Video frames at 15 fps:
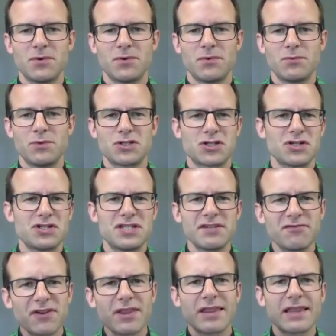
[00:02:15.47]
which are
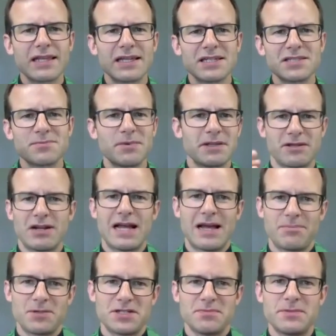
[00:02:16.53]
different things, but there
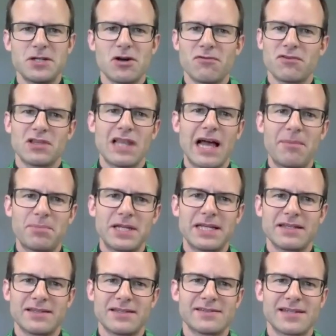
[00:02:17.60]
happen to be
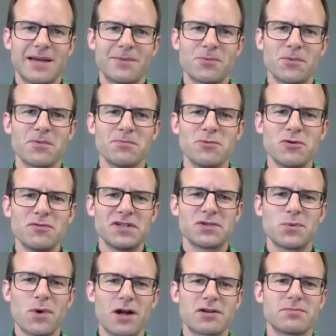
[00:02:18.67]
overlapping at this time when we're moving
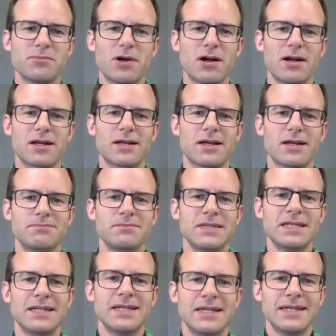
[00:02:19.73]
to Watermark,
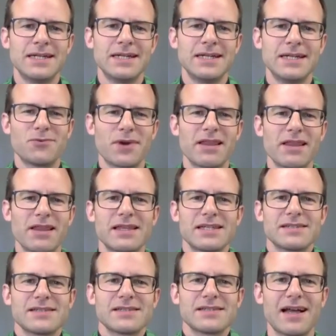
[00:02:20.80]
one of the
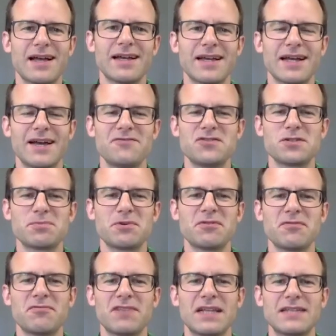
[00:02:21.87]
things I've just been
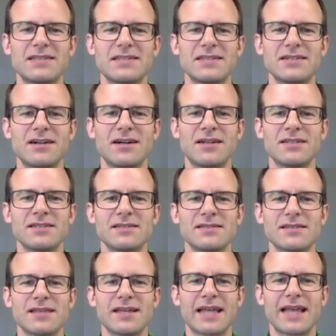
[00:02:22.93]
reflecting on
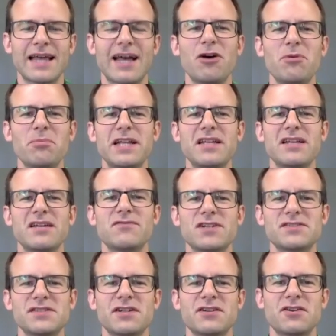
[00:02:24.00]
is, like, how many of
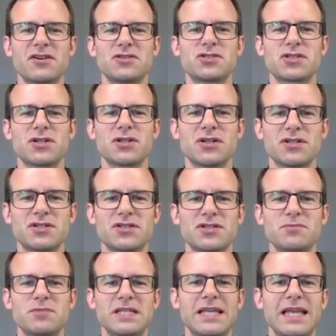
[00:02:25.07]
us in our church
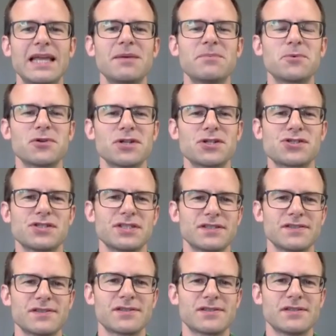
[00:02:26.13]
became
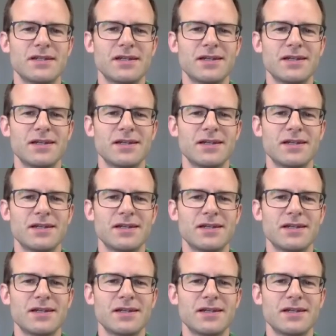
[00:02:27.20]
Christians